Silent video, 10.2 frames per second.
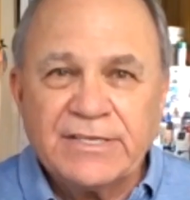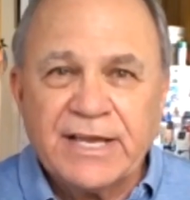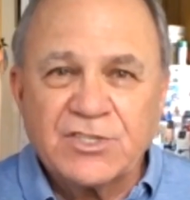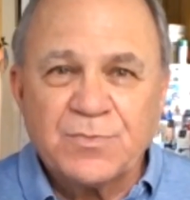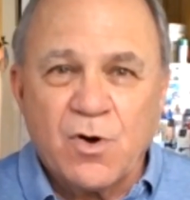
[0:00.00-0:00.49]

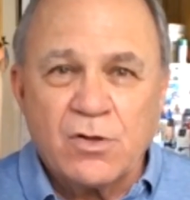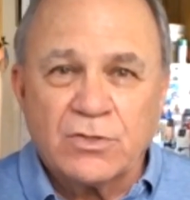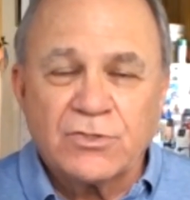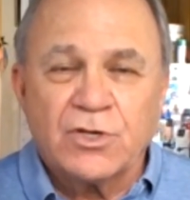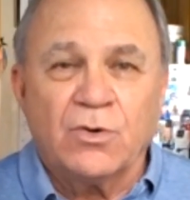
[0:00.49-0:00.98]
get smaller.
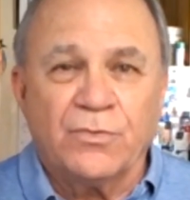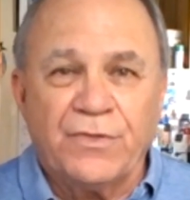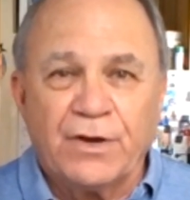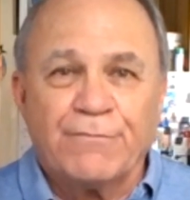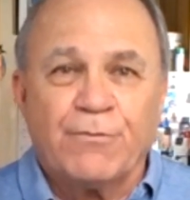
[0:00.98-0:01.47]
So
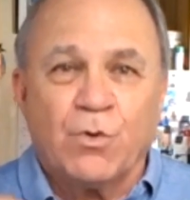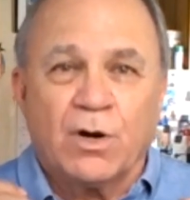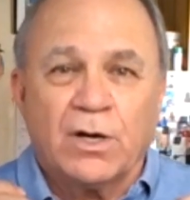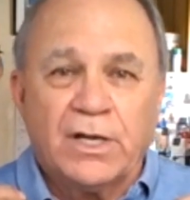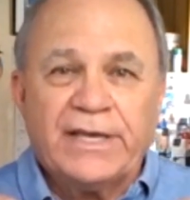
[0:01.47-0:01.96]

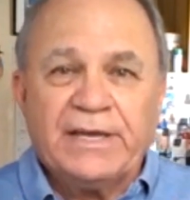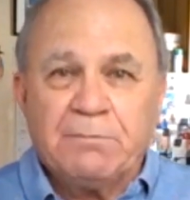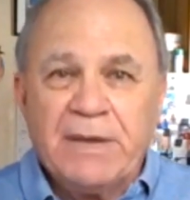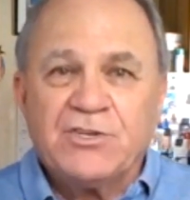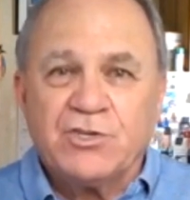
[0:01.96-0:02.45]
therefore, it
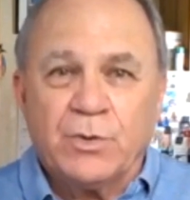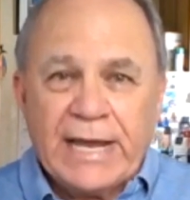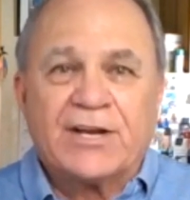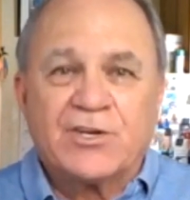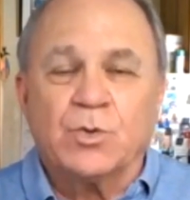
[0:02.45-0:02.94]
makes you an
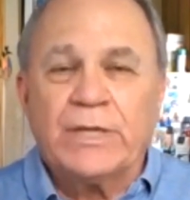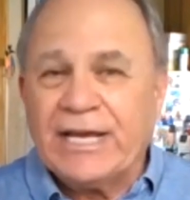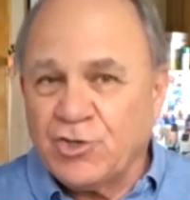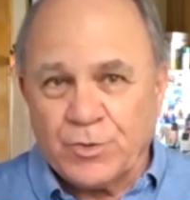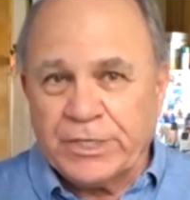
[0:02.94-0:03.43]
actual
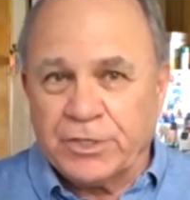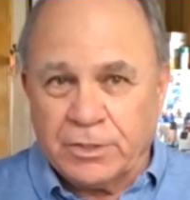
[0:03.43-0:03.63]
head shrinker.